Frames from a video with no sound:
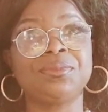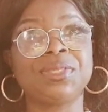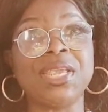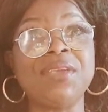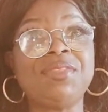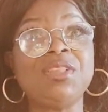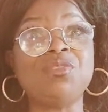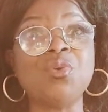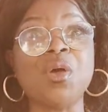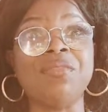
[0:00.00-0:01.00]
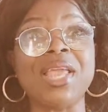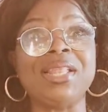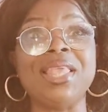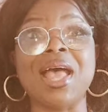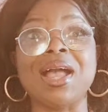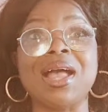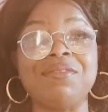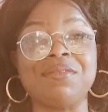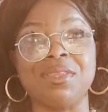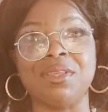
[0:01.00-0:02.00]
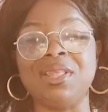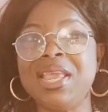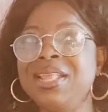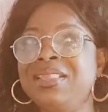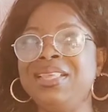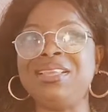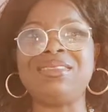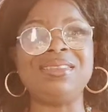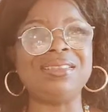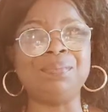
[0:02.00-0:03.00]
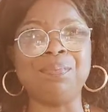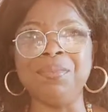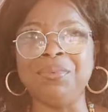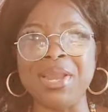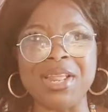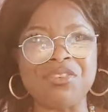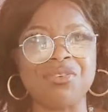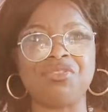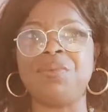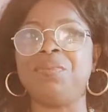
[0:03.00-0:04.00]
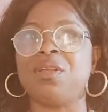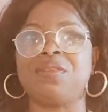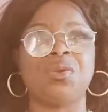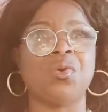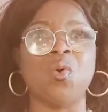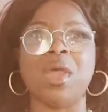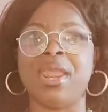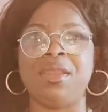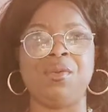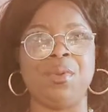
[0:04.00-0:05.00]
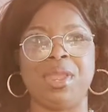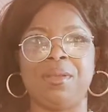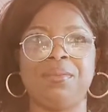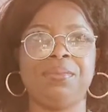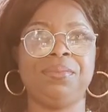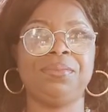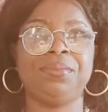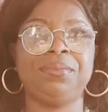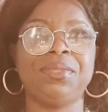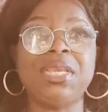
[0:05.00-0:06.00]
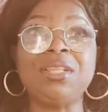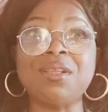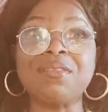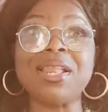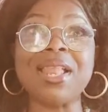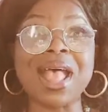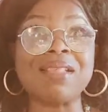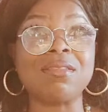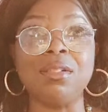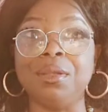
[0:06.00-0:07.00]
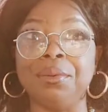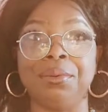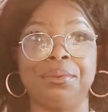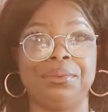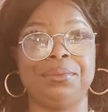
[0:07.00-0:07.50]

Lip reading: If the two of them, they are captain, this relationship doesn't go anywhere. It doesn't last long.